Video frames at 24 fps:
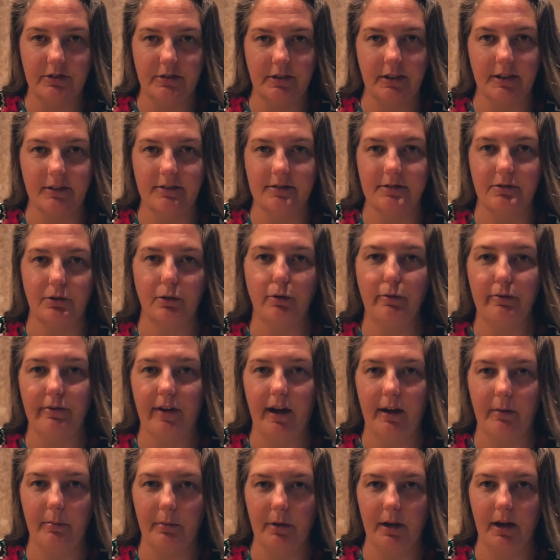like so
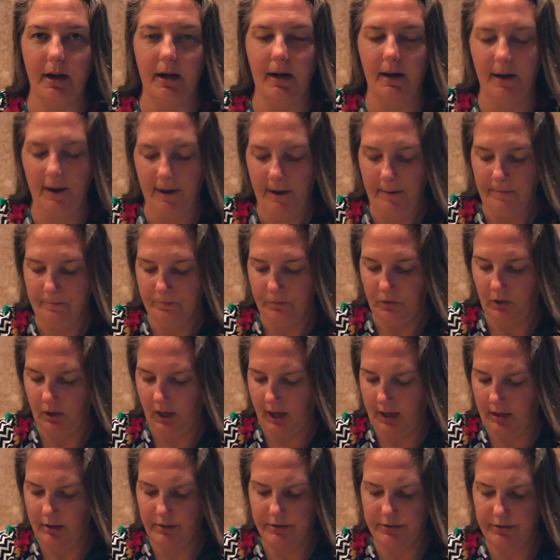vibrant.
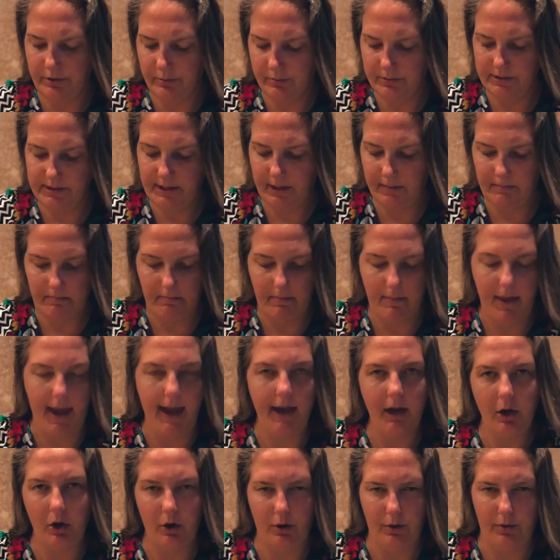And there's almost like
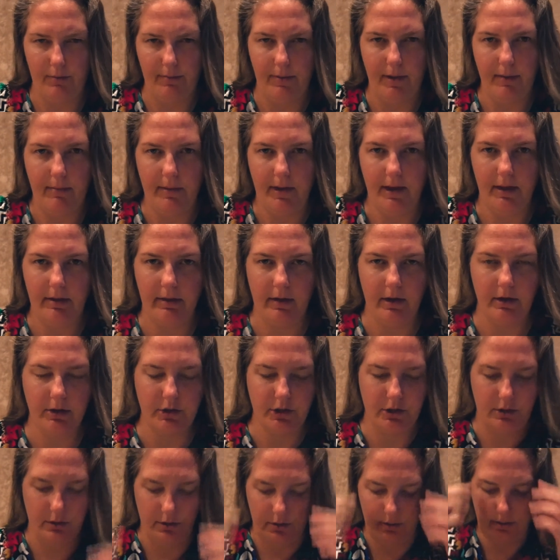mango maybe in there
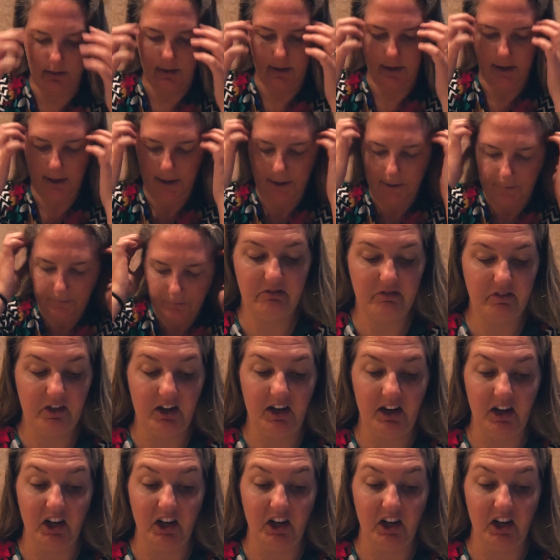too. Friggin'